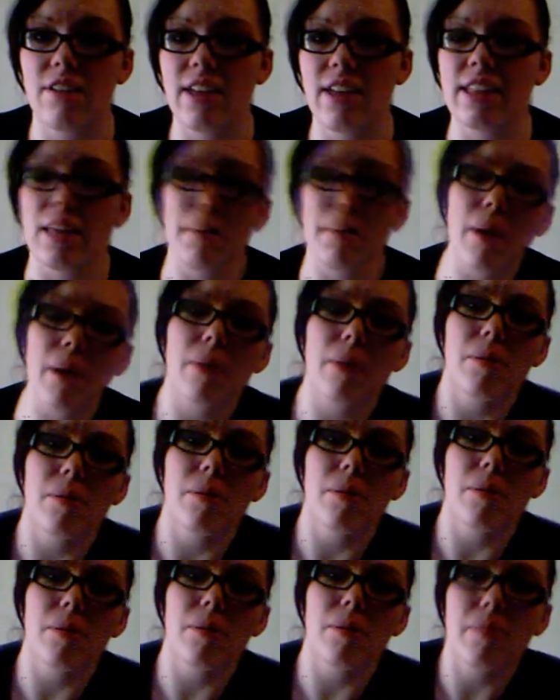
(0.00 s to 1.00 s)
and they probably
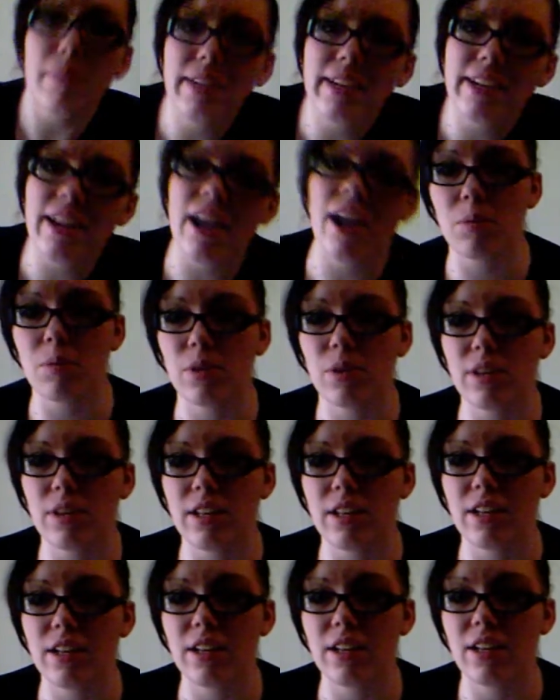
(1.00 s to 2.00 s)
need a hug more
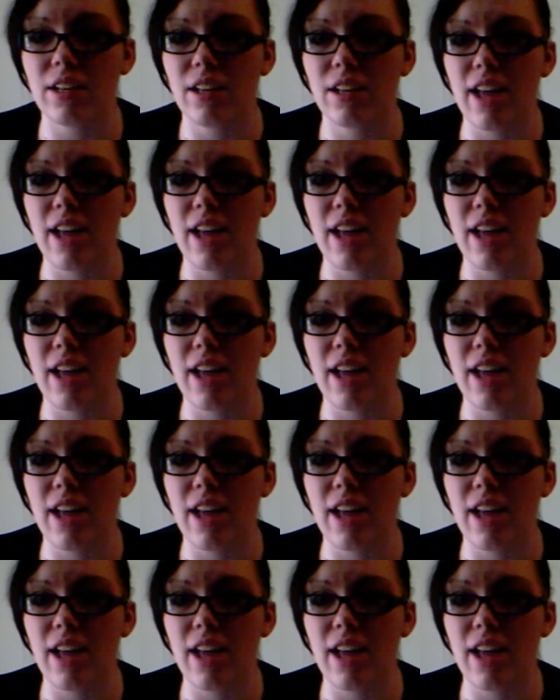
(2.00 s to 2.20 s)
than